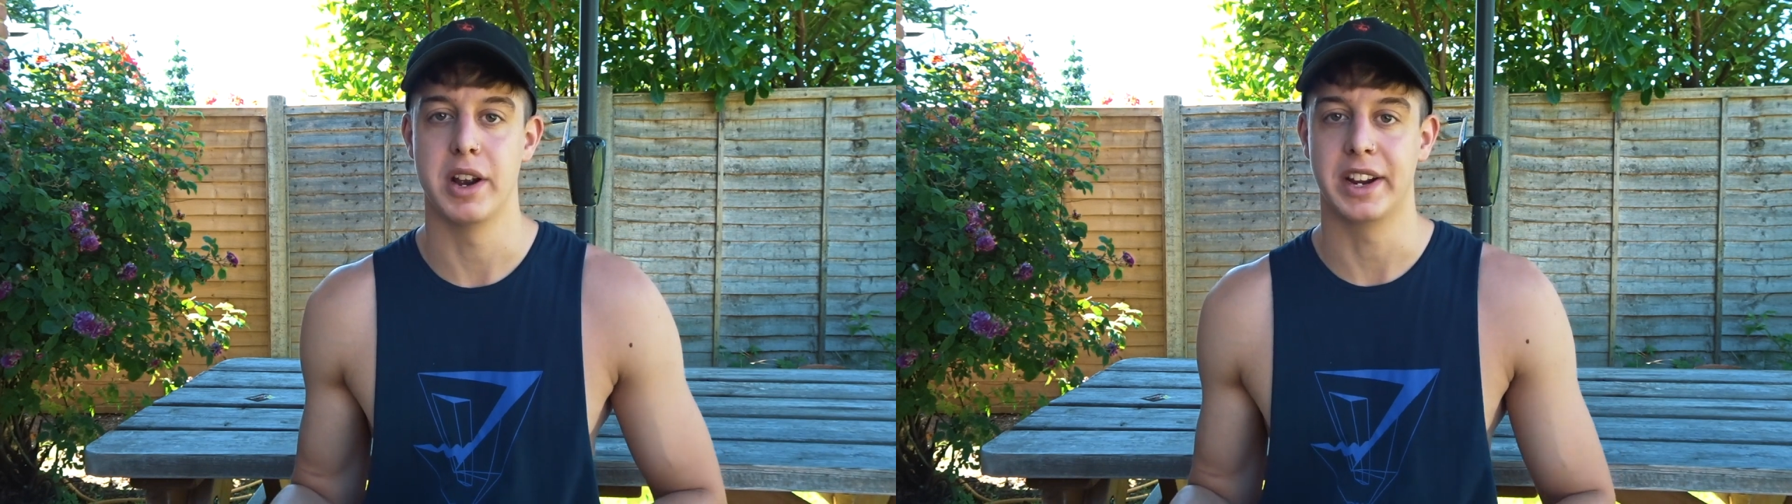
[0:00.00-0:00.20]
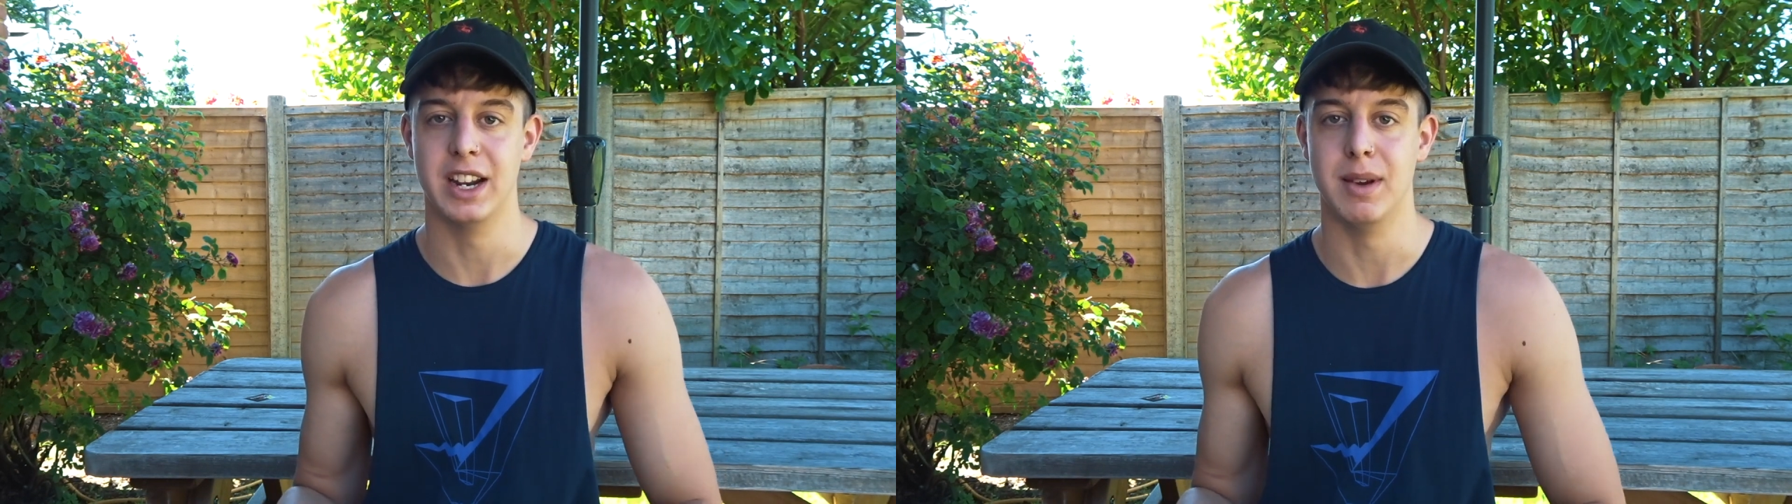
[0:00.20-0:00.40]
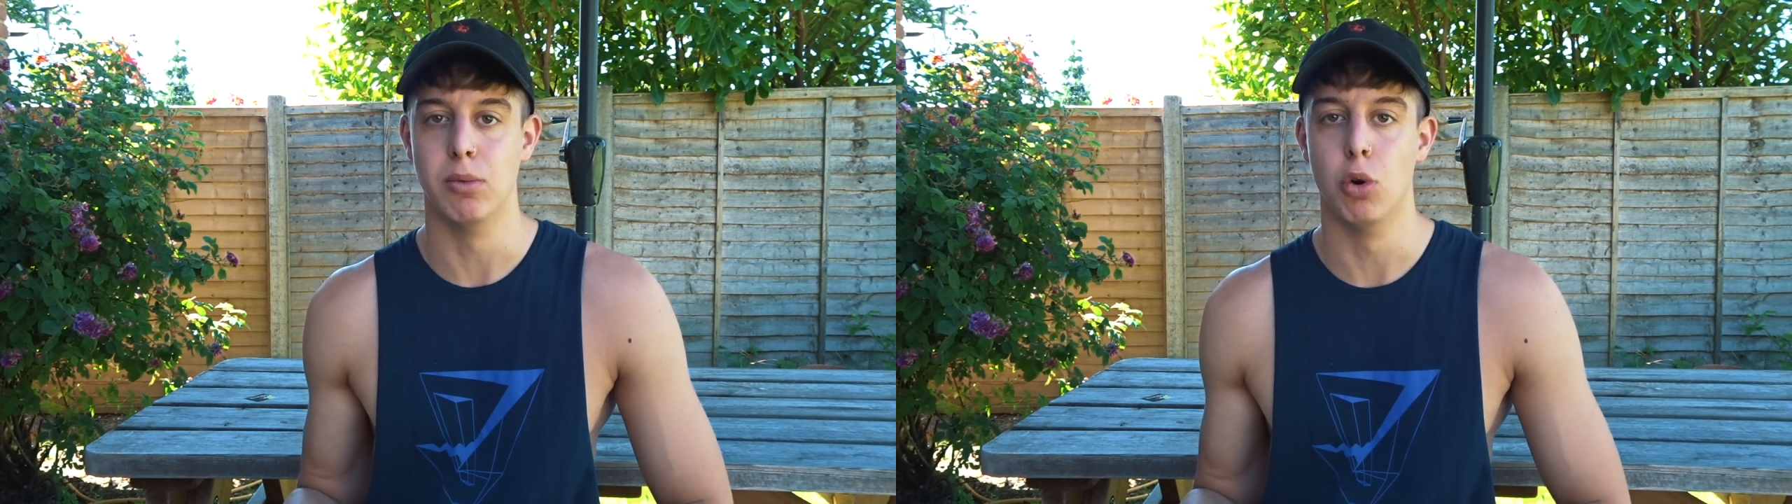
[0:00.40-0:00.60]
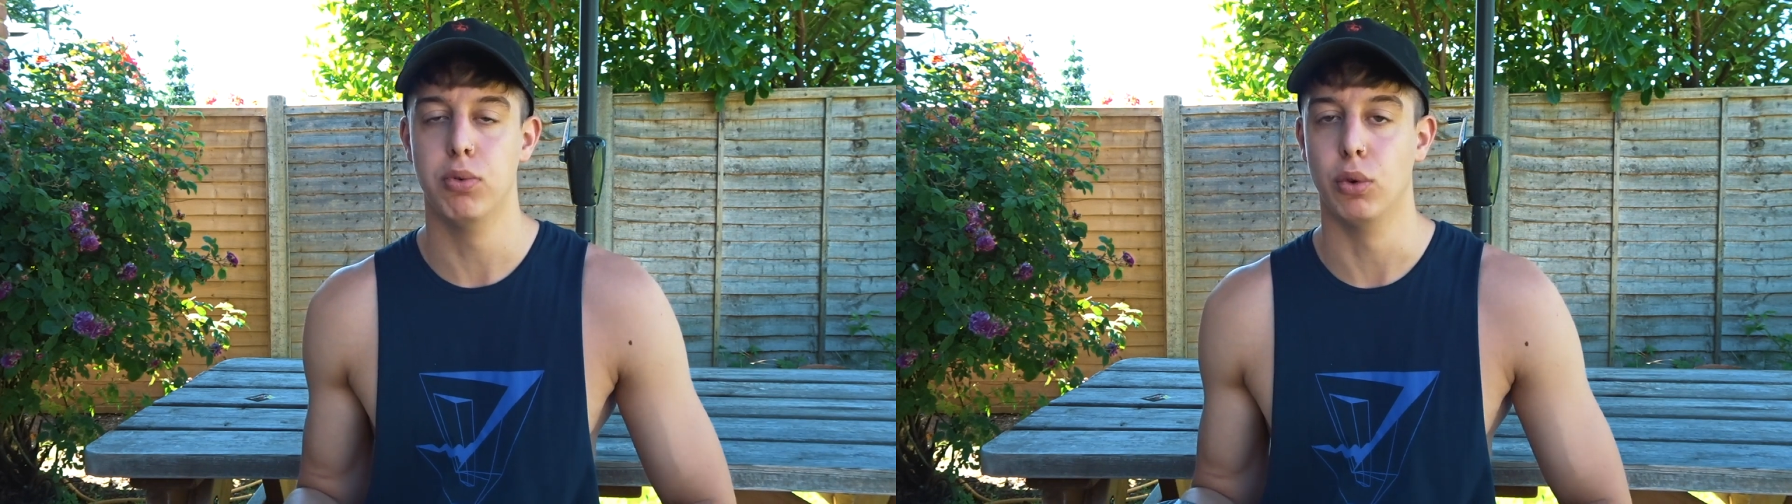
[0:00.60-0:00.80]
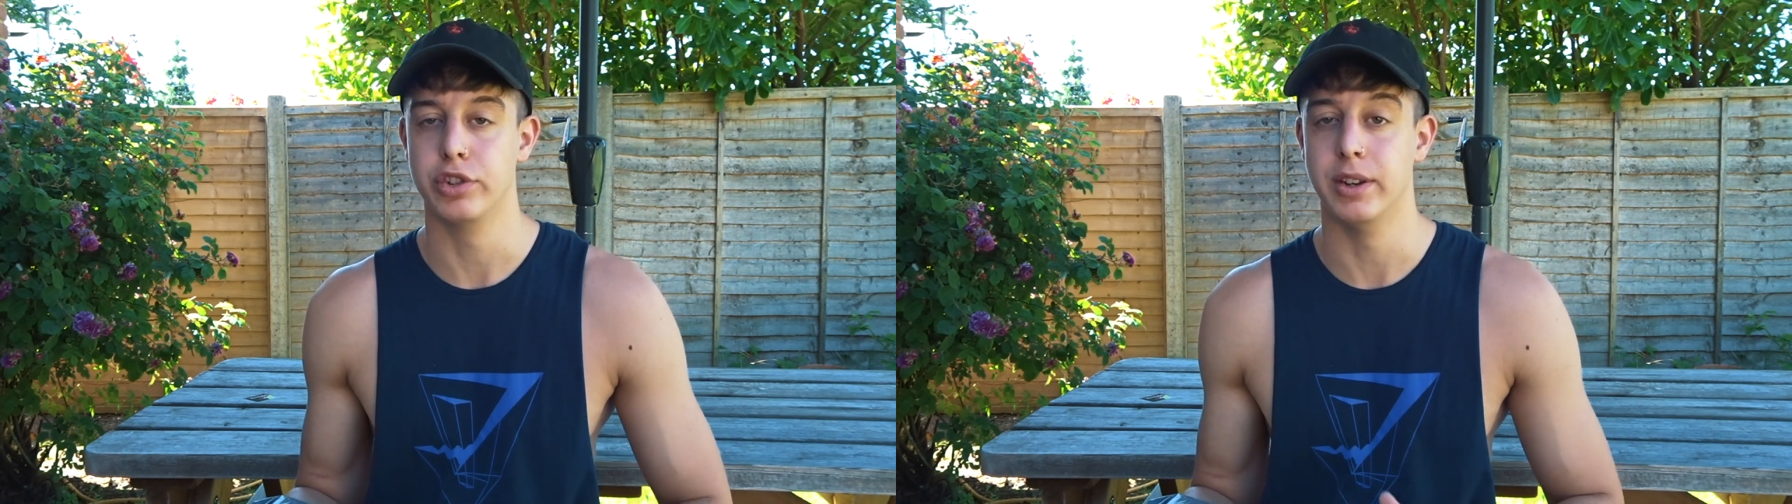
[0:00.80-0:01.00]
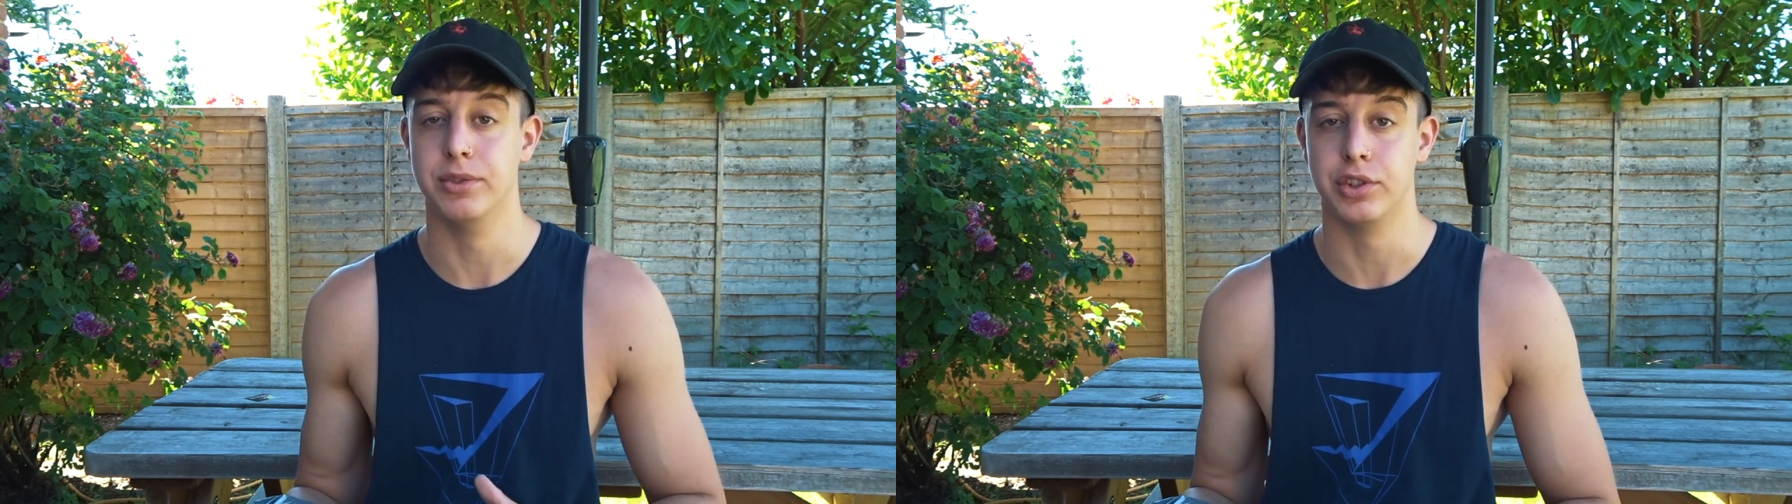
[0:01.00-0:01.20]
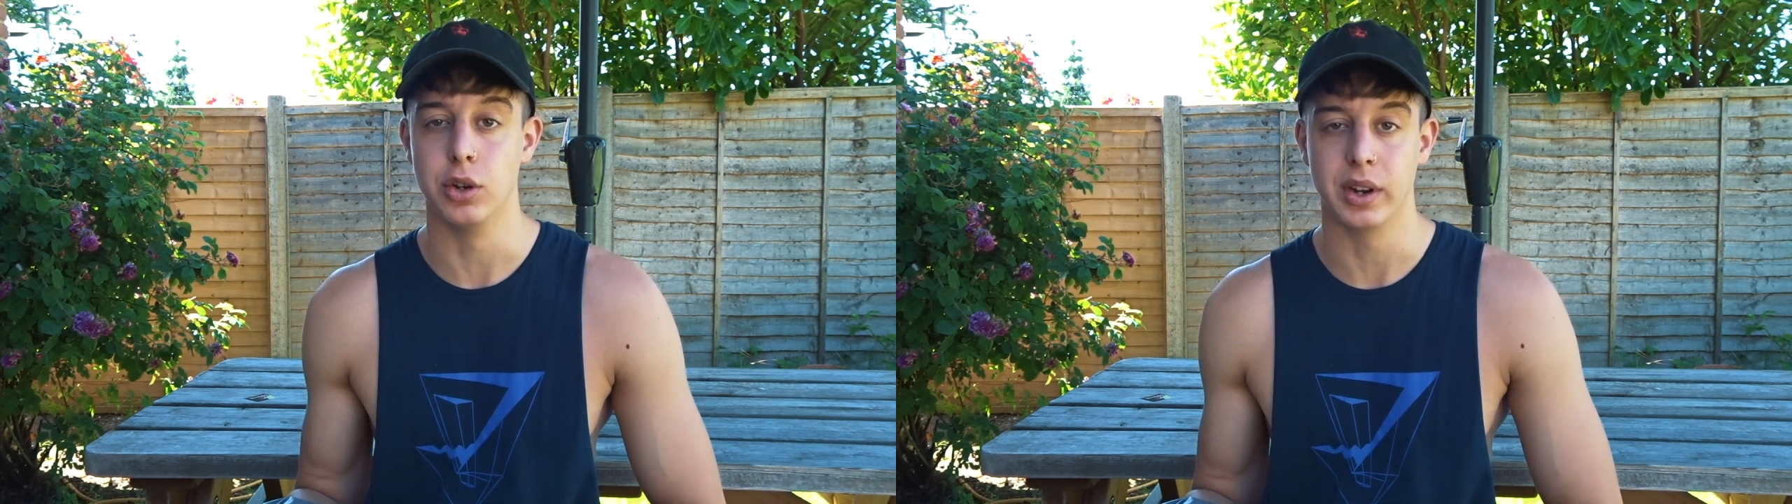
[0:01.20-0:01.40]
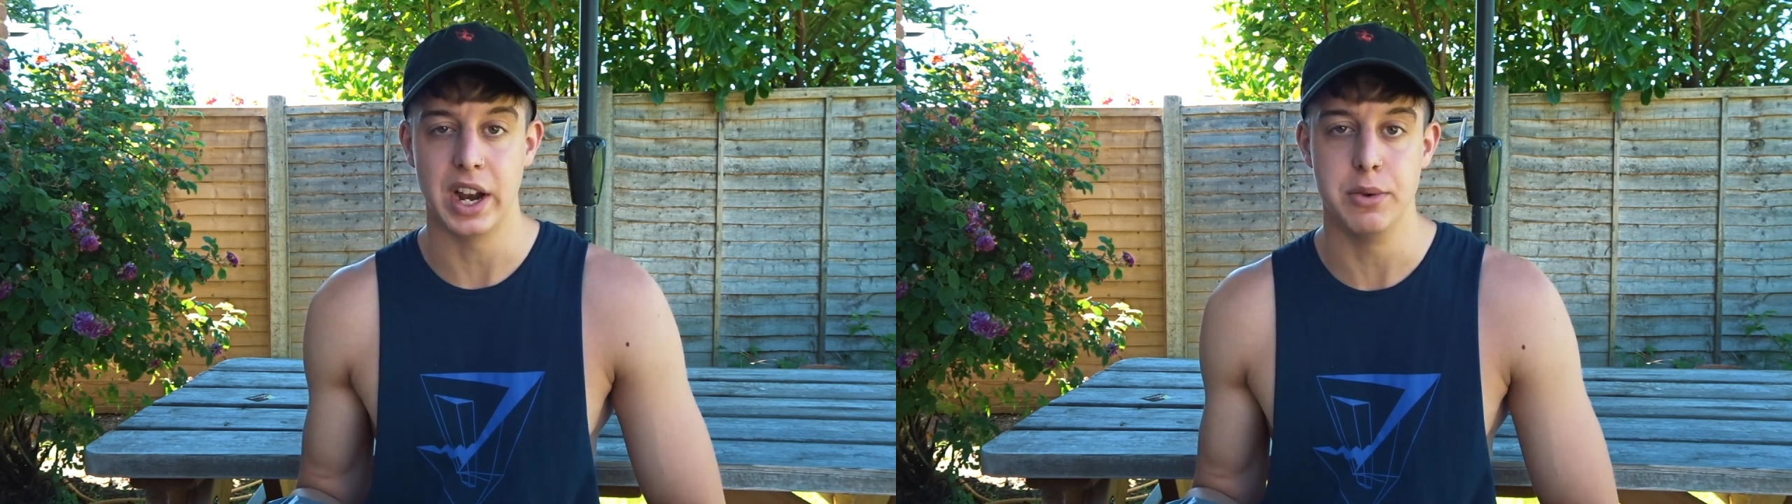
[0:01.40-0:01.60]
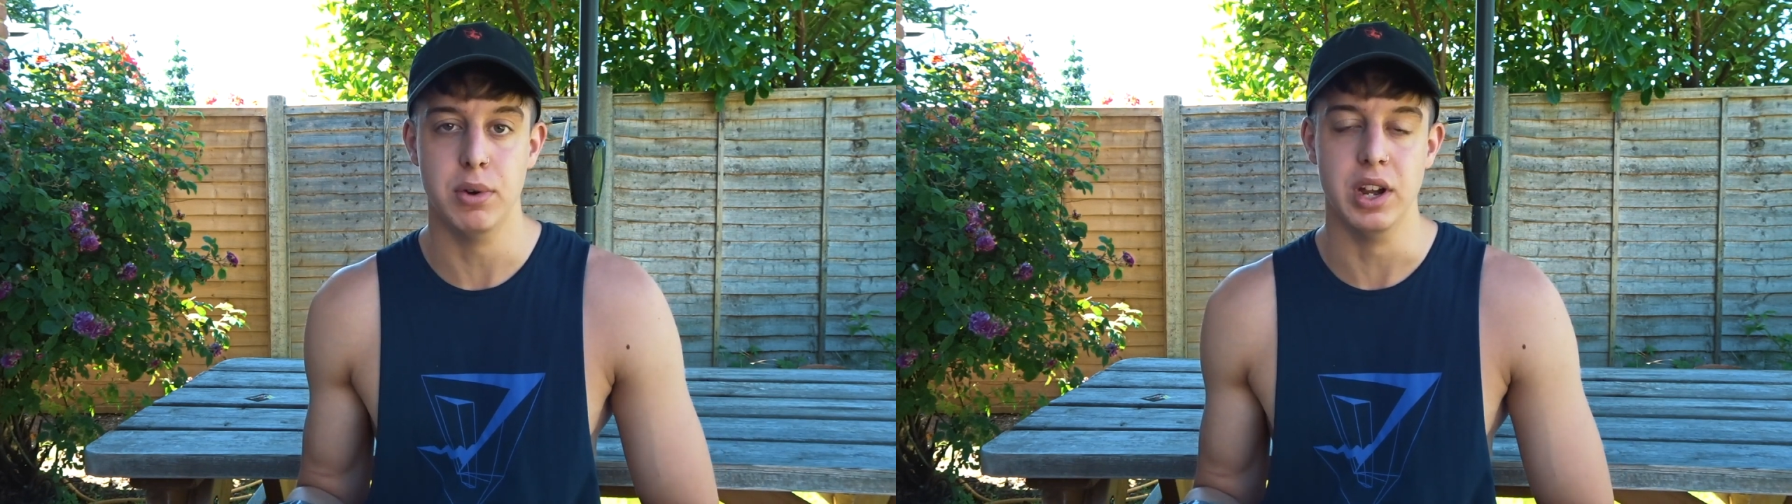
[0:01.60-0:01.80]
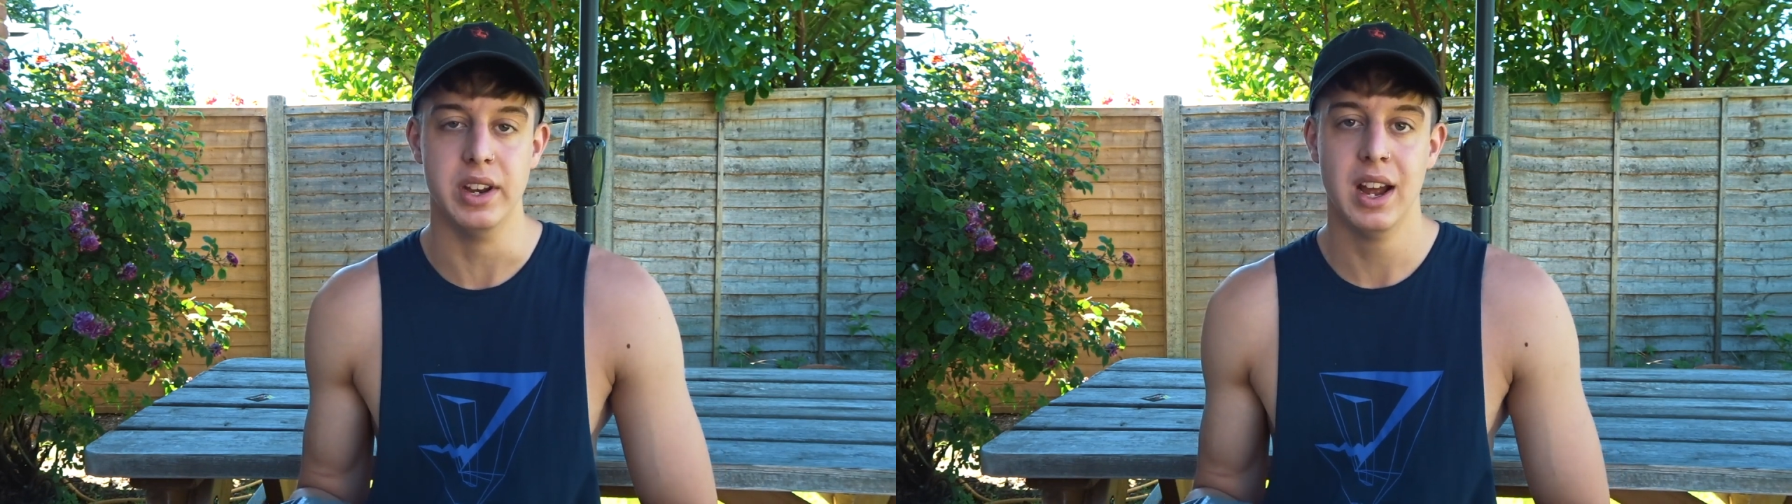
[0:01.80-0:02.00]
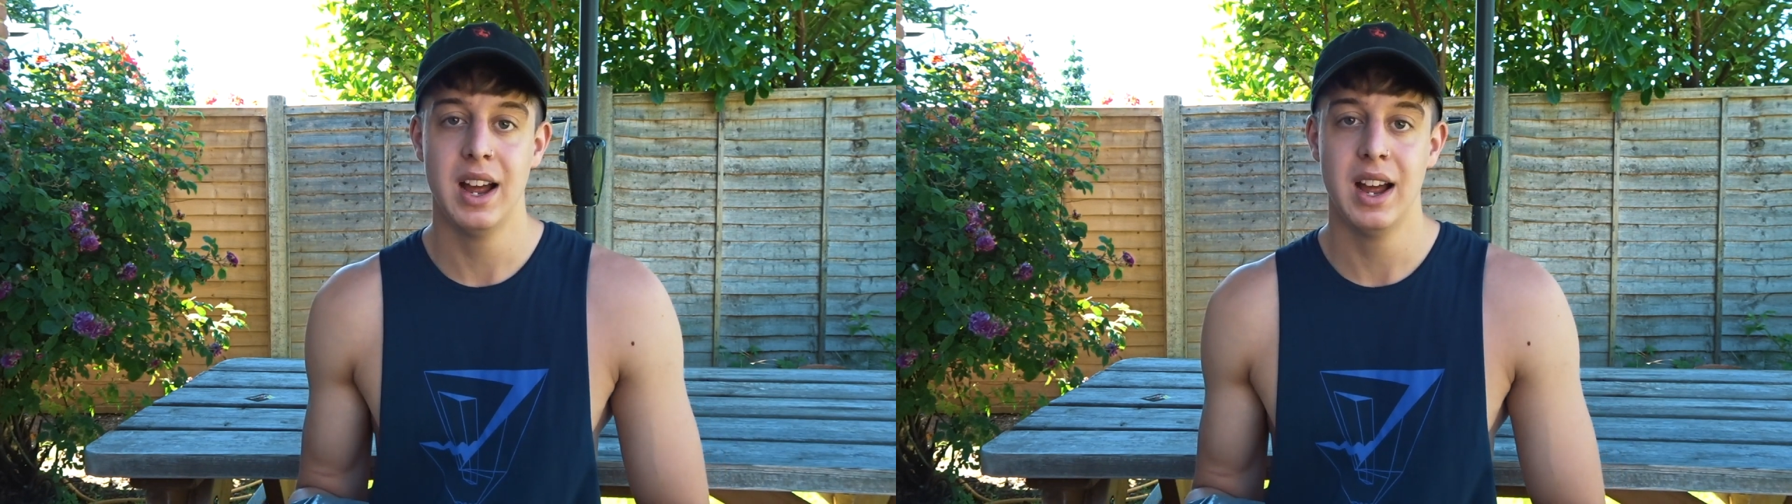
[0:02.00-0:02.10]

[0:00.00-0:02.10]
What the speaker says: breaking a bit more before gyms do reopen,